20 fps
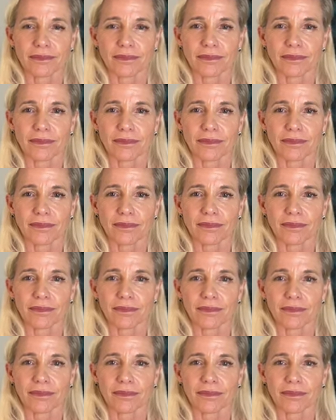
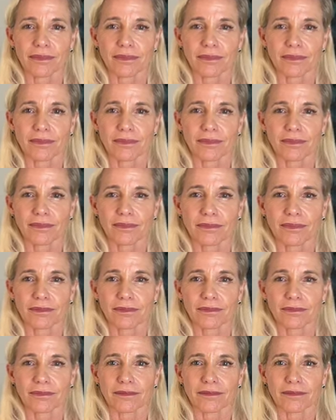
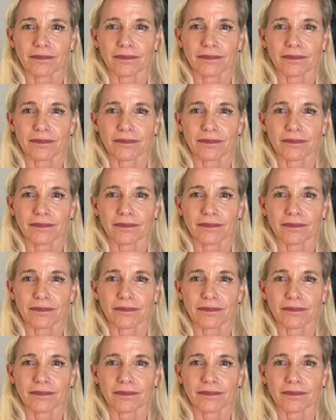(not speaking)